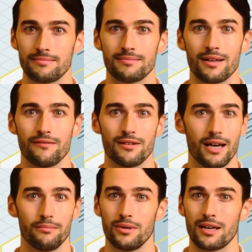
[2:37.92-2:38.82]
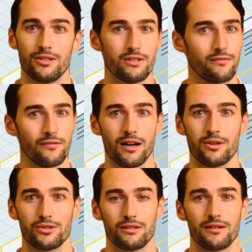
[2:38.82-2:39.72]
If the application
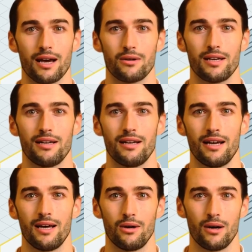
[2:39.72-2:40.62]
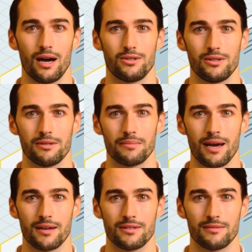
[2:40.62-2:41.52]
fails to validate it and allows it to
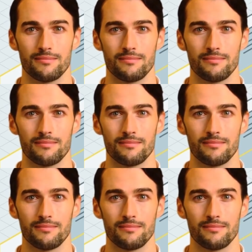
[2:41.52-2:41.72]
pass,